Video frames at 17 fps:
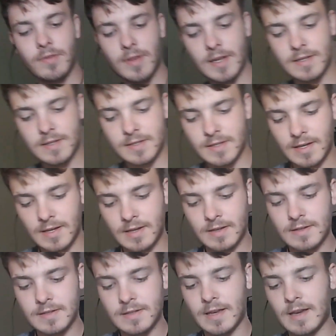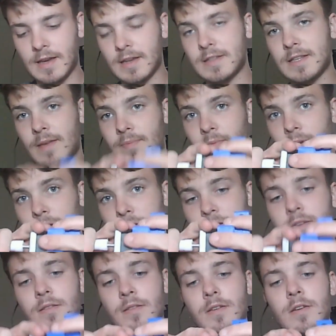this is a stepper
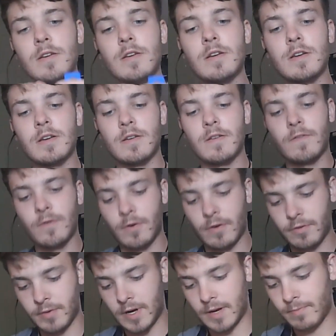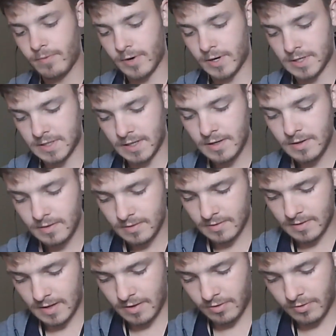motor for a 3D printer.
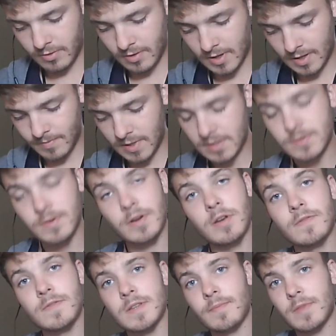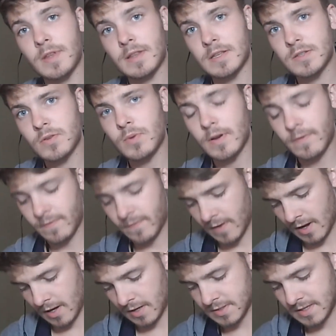I thought I might as well go for something that's quite
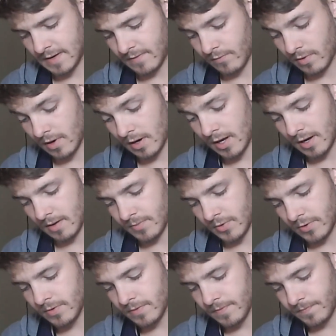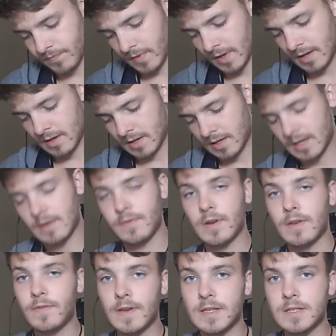fast and reliable,
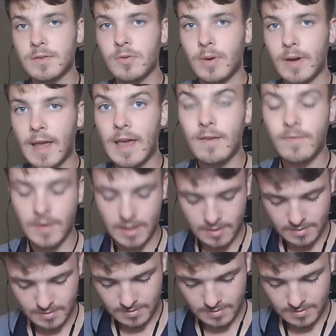even if it is quite heavy.